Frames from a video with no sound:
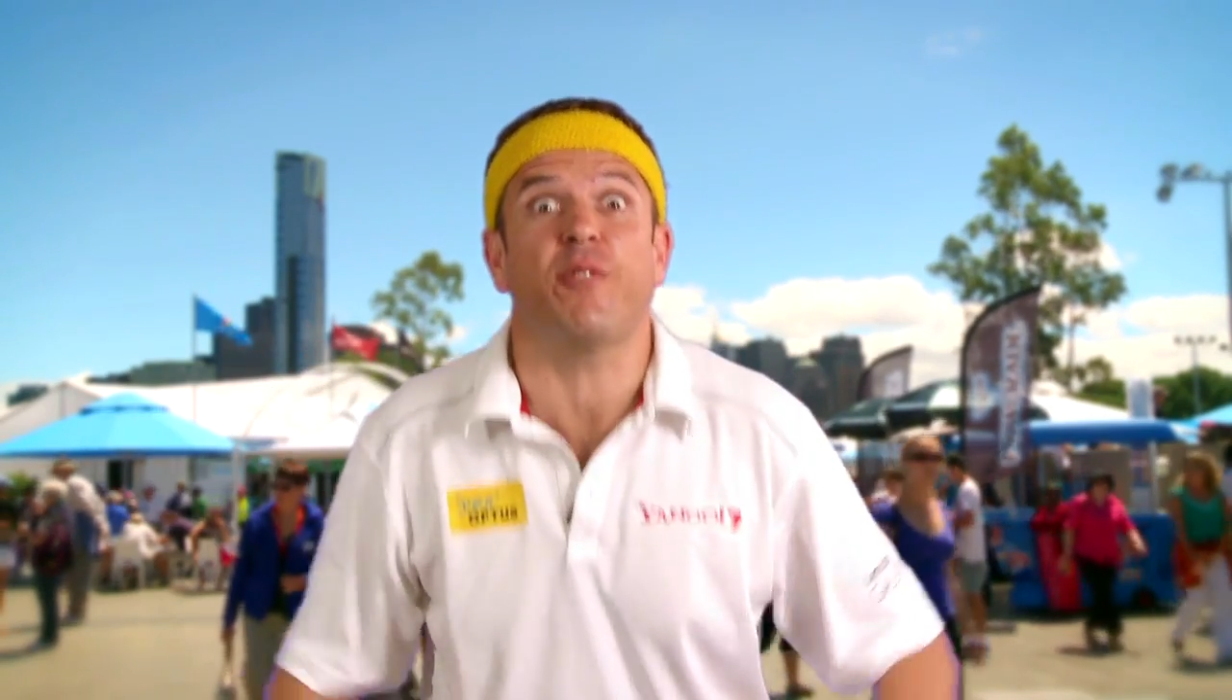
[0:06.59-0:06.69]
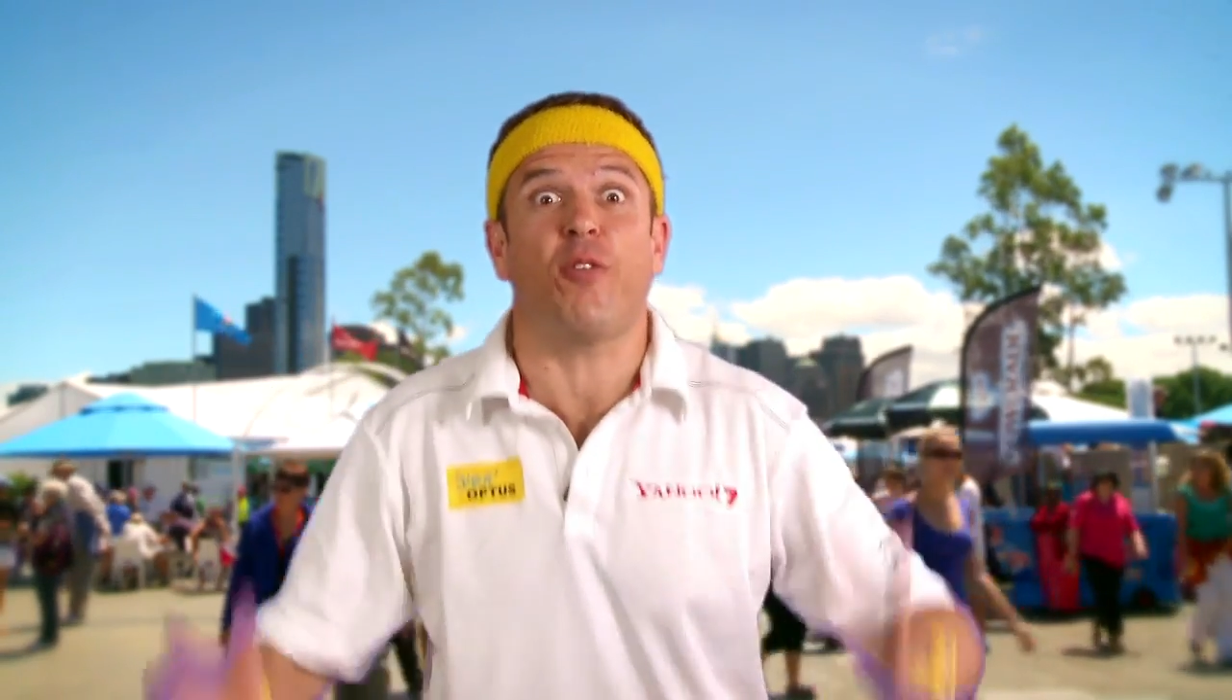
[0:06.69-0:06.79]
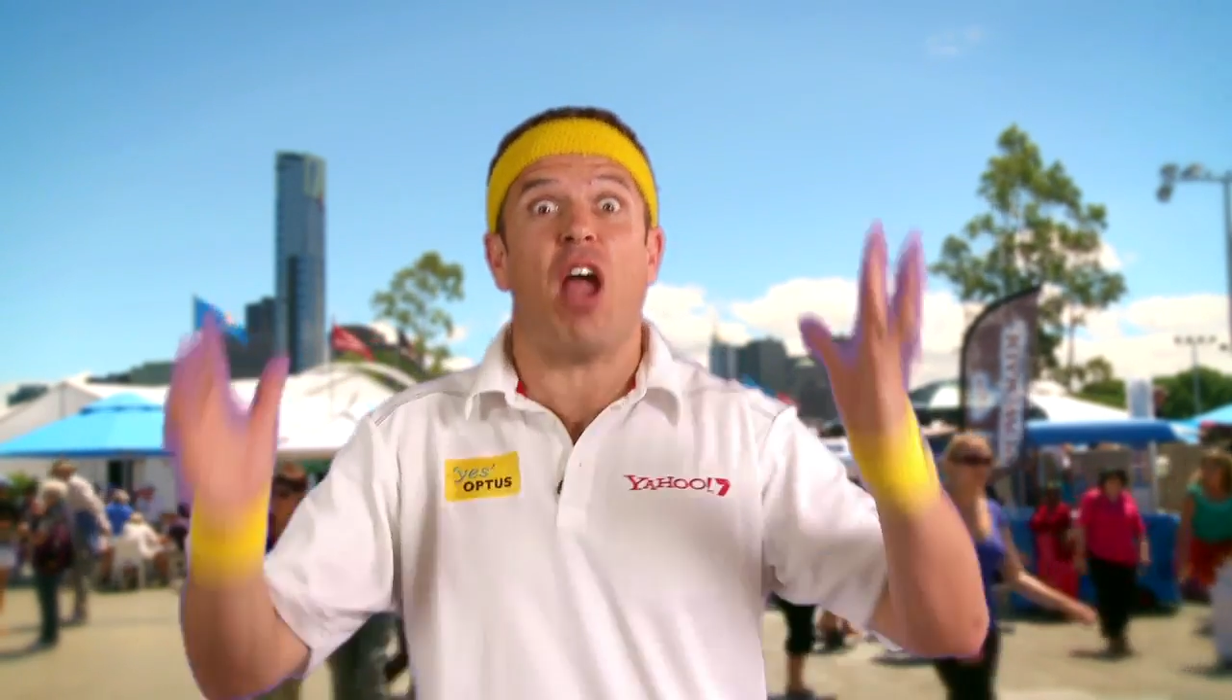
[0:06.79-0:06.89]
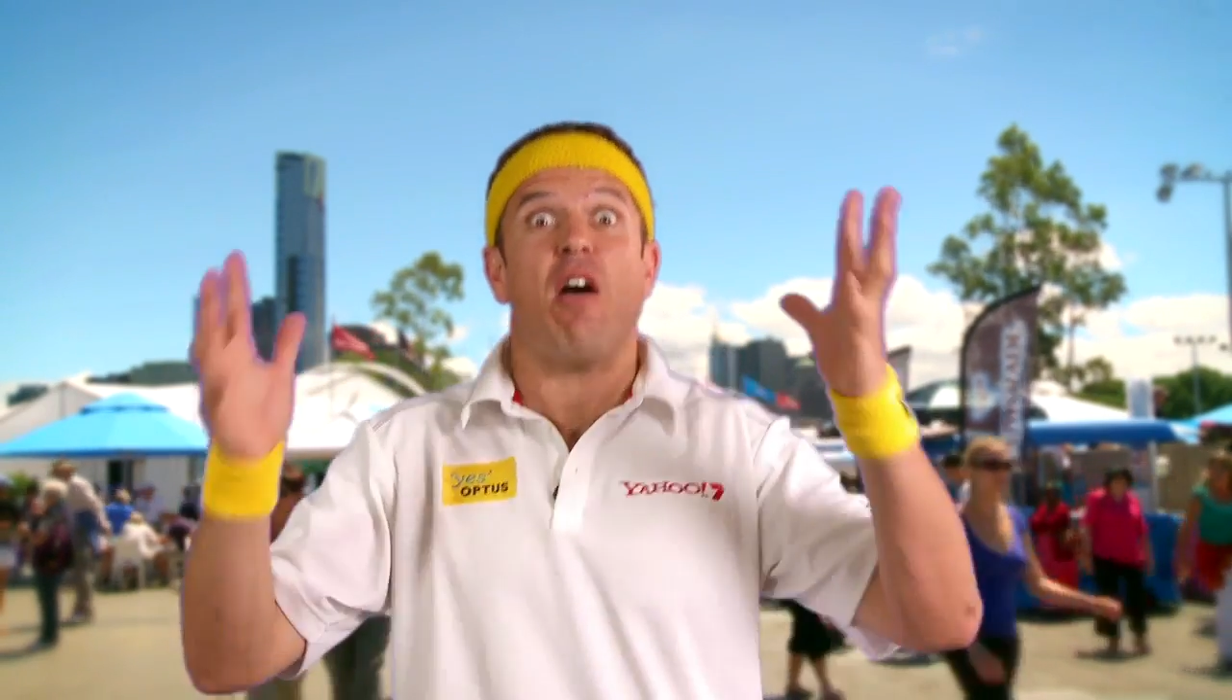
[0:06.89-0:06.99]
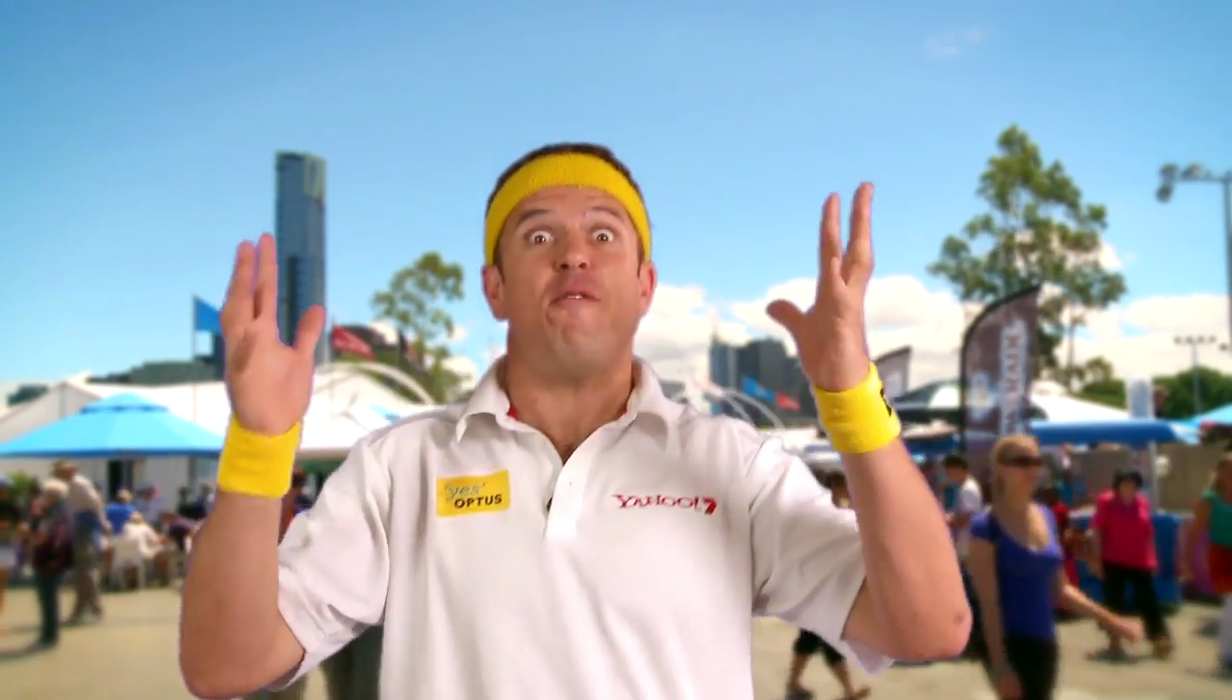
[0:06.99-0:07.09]

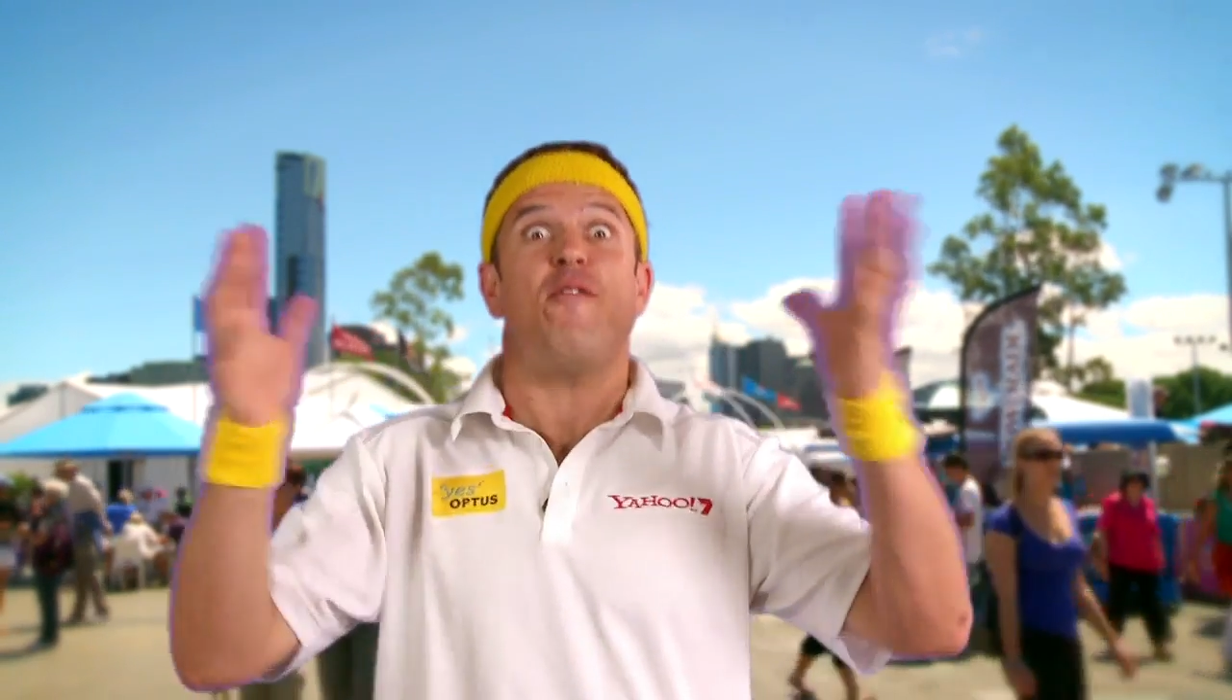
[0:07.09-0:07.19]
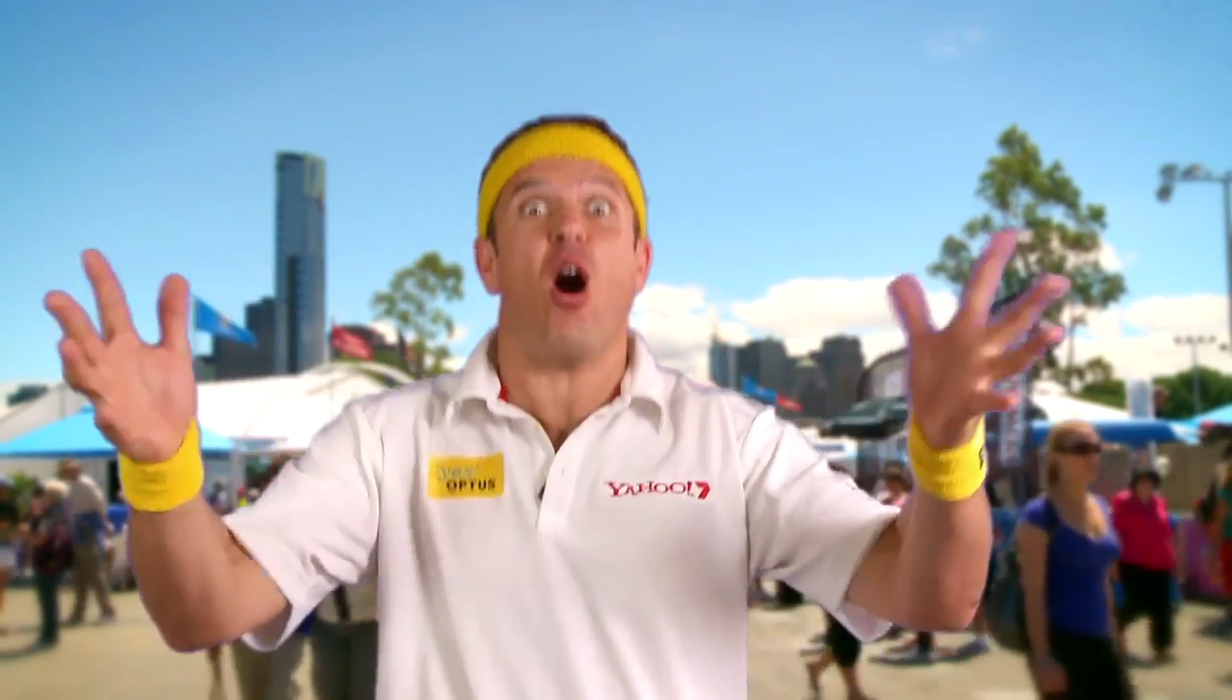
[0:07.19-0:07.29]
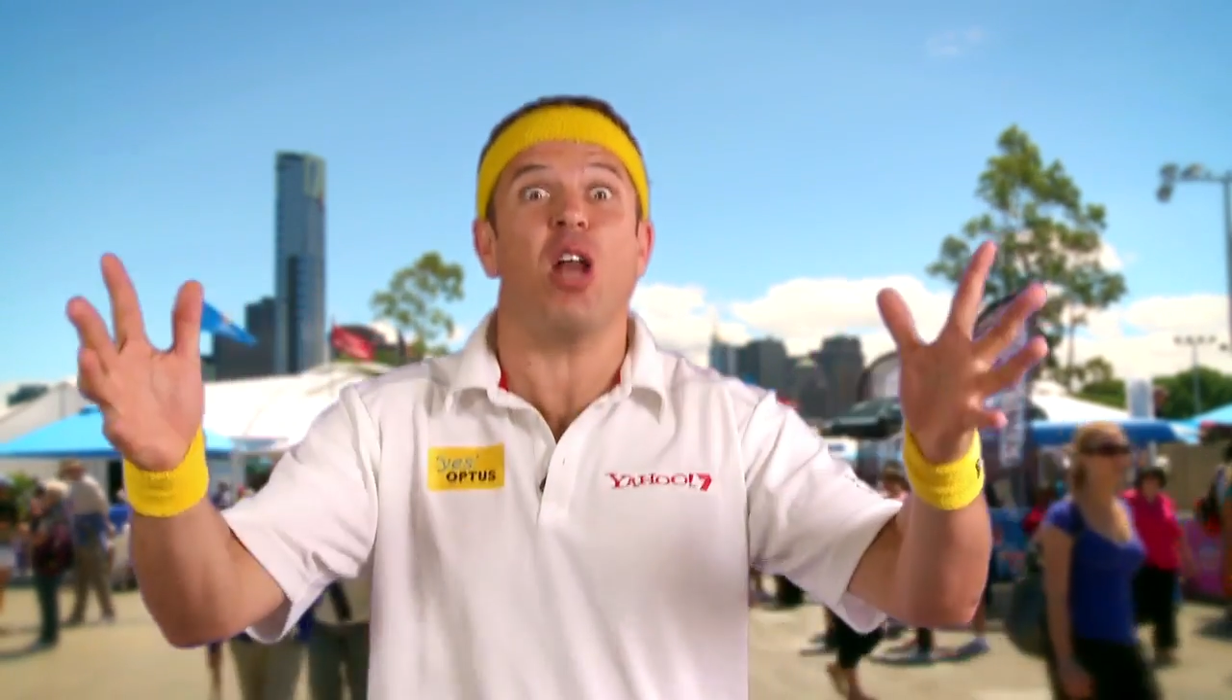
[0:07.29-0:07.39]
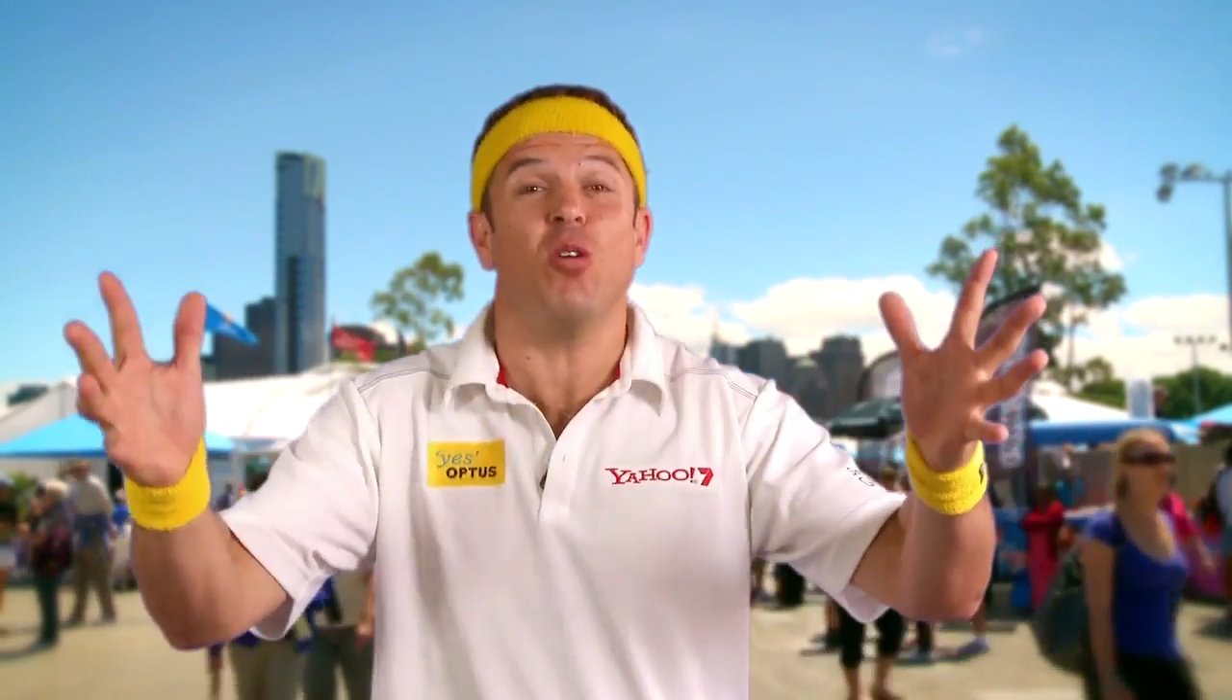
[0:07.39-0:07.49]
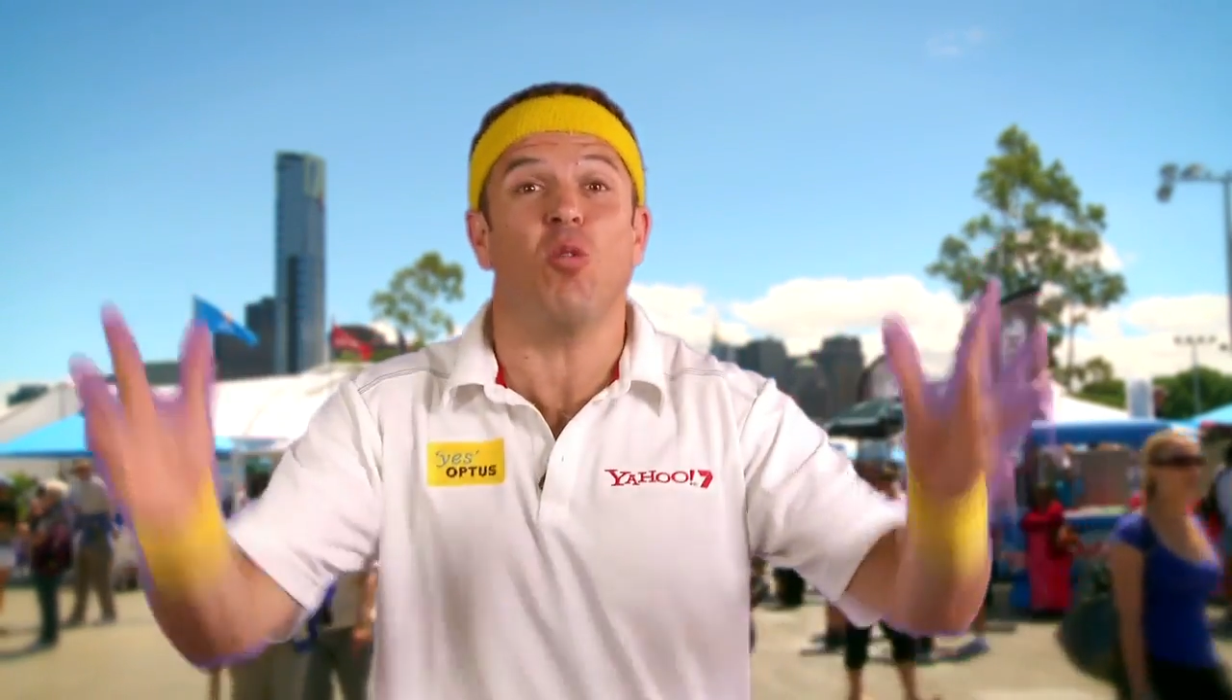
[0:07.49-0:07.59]
for our
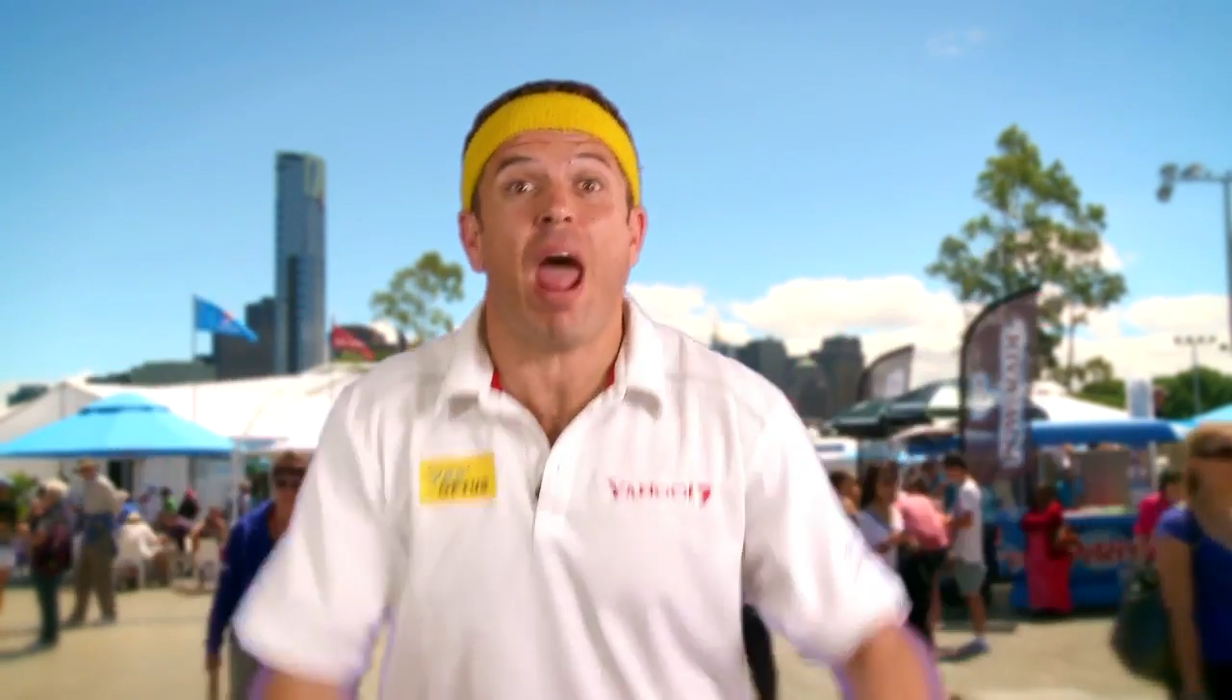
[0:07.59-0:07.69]
final